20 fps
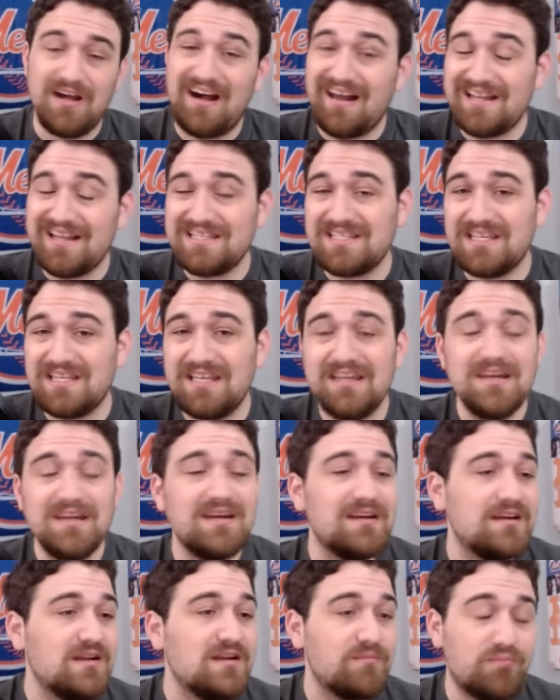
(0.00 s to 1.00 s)
Honestly,
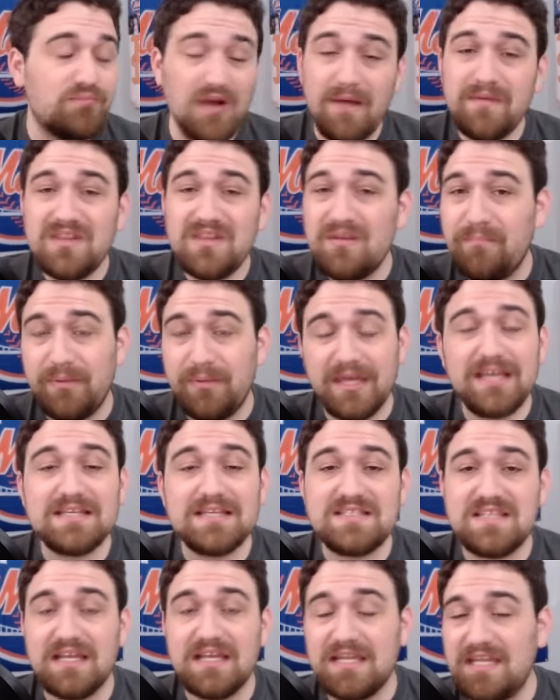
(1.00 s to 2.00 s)
probably the
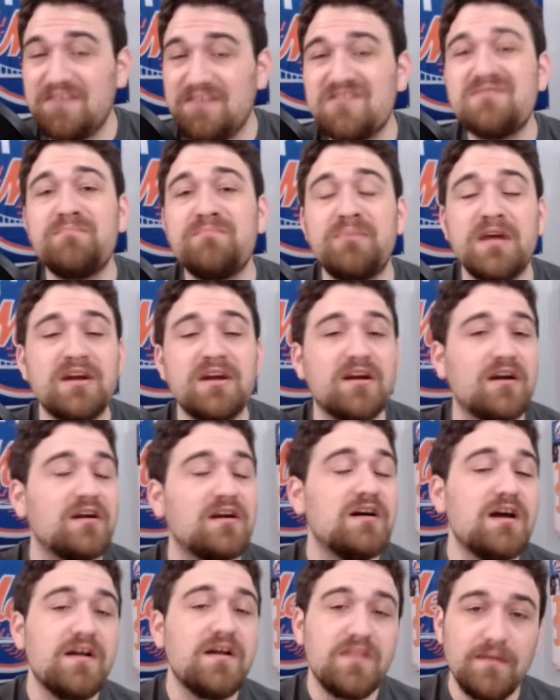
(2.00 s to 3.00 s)
biggest hit, even
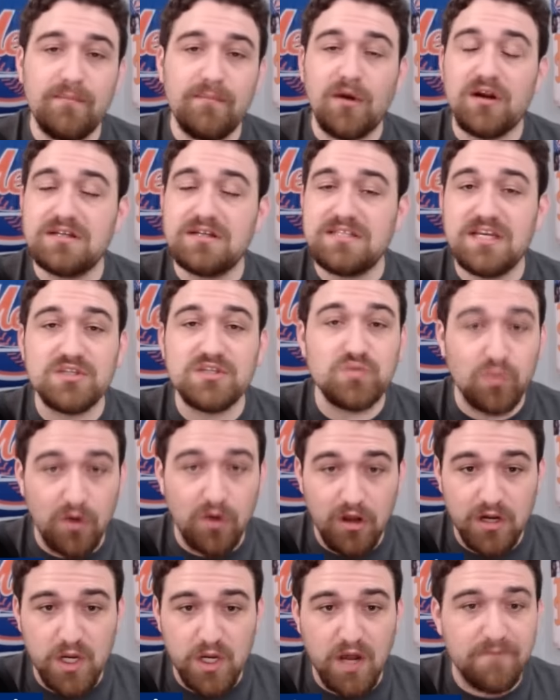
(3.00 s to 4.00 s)
bigger than Marte's
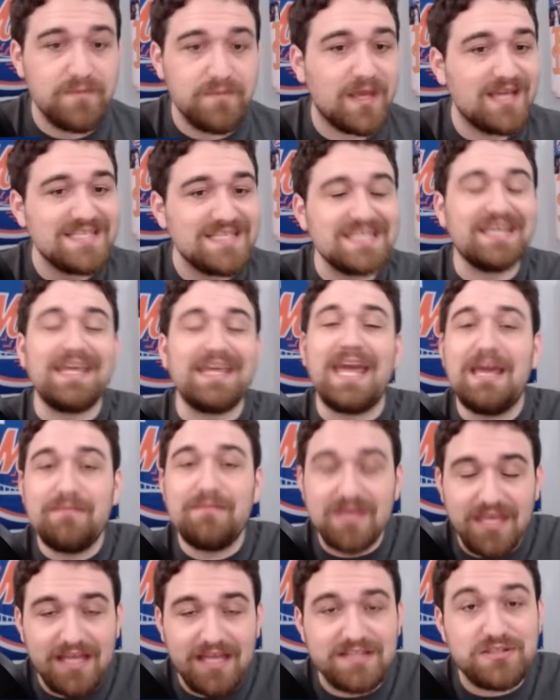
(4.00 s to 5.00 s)
walk-off, because it came
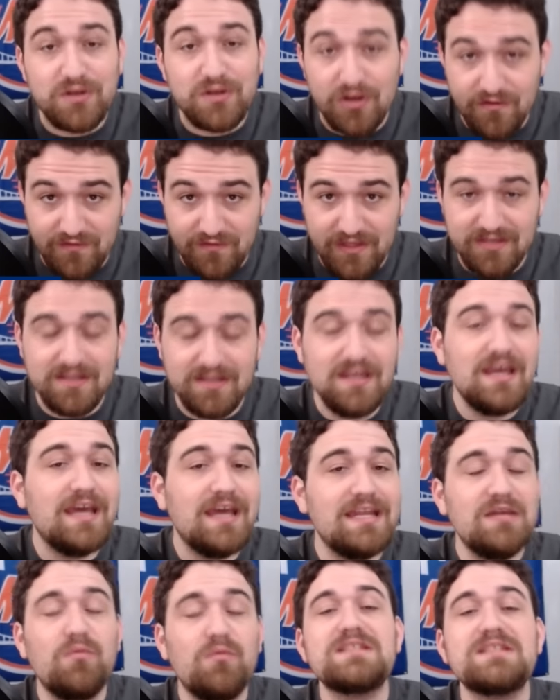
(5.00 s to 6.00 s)
against Irvin
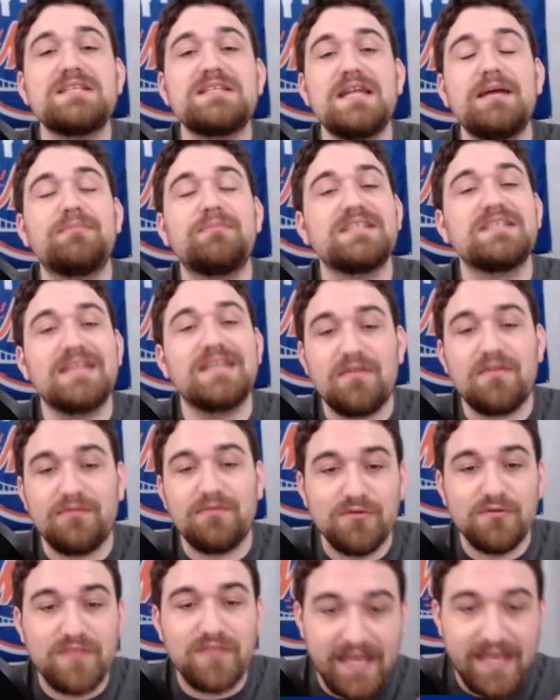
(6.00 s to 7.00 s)
and he wasn't able to get
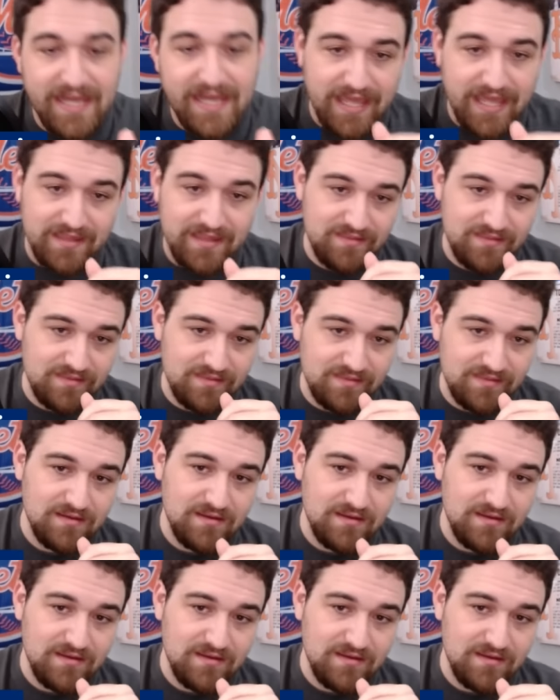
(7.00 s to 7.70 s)
through that eighth.